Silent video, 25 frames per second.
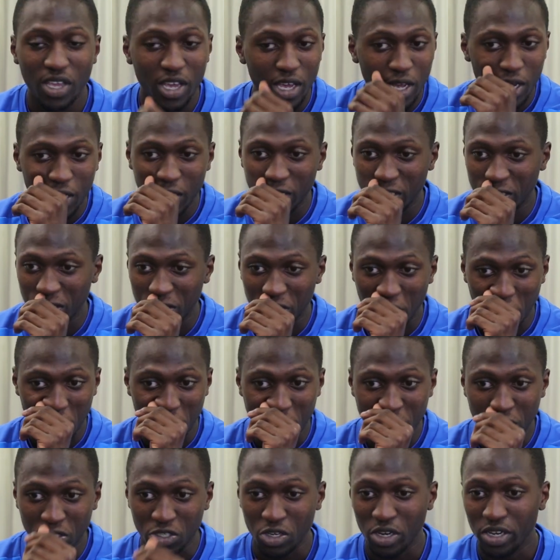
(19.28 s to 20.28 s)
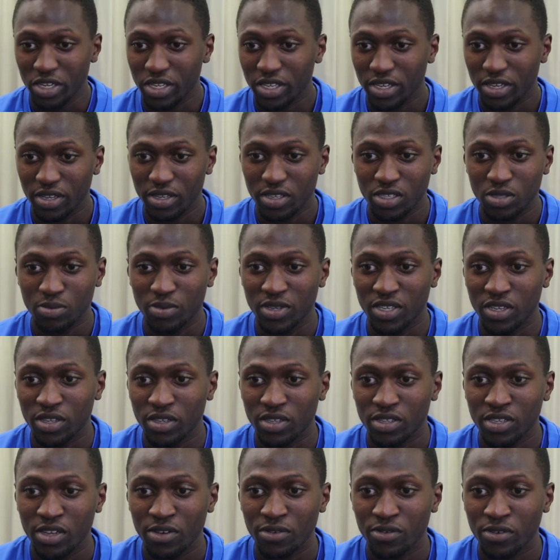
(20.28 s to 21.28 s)
Yeah, I enjoyed it. It's been
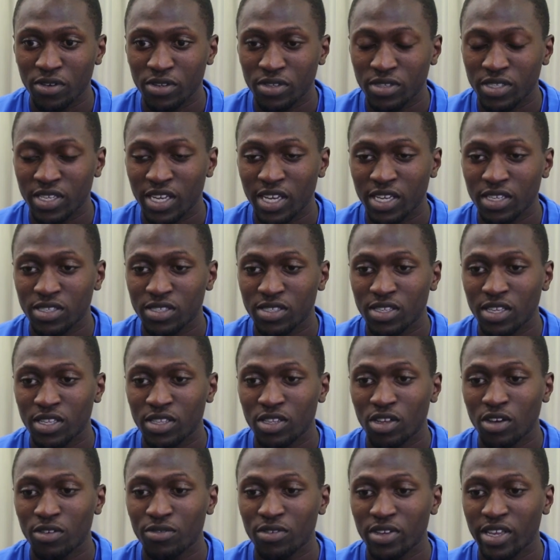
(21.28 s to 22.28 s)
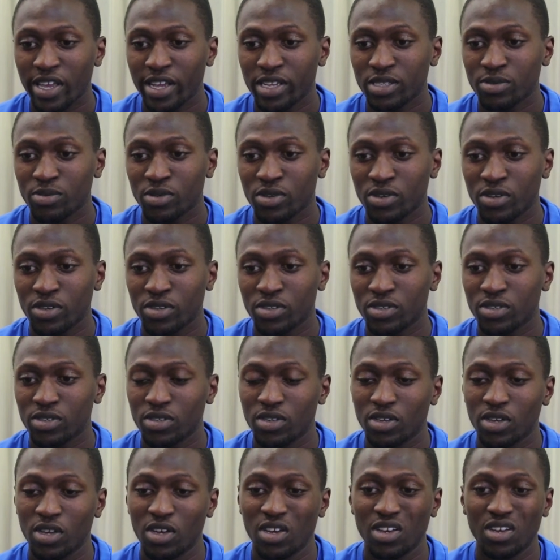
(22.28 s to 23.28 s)
a different test than the other games
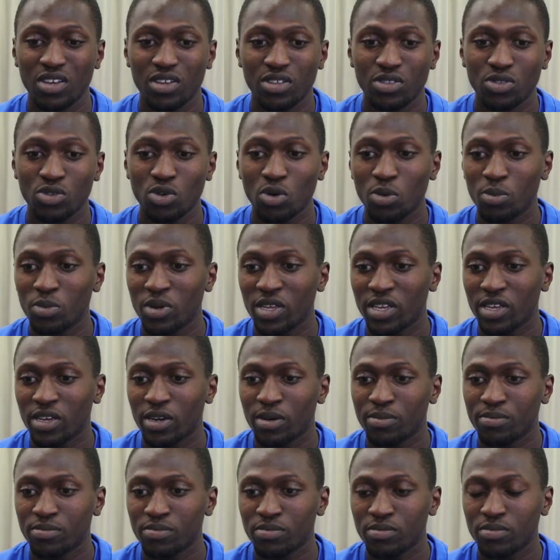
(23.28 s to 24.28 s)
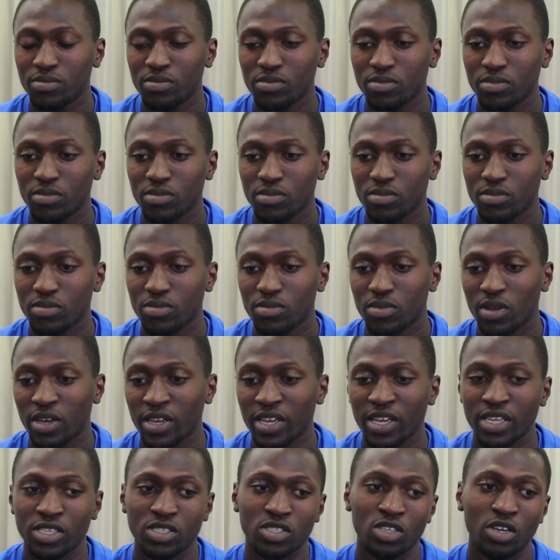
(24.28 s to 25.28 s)
because normally
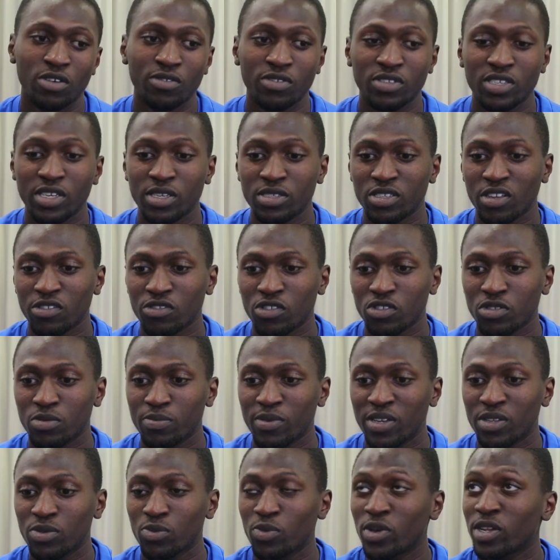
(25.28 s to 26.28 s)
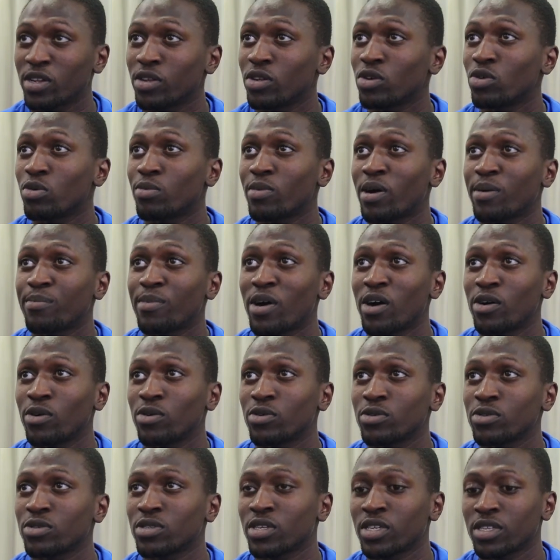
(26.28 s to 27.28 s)
against other teams, I've just been winning all my
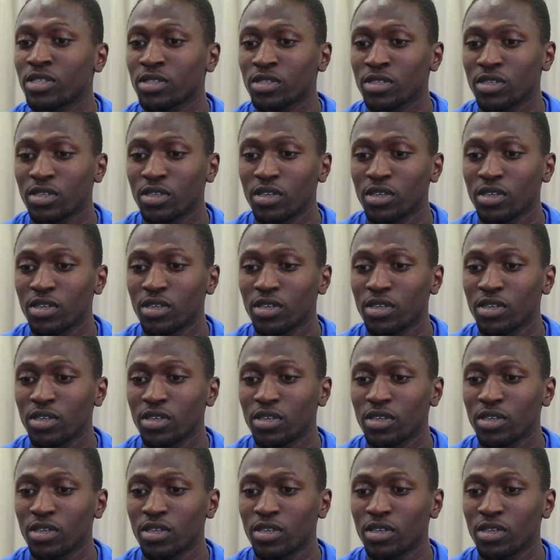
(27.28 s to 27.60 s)
battles and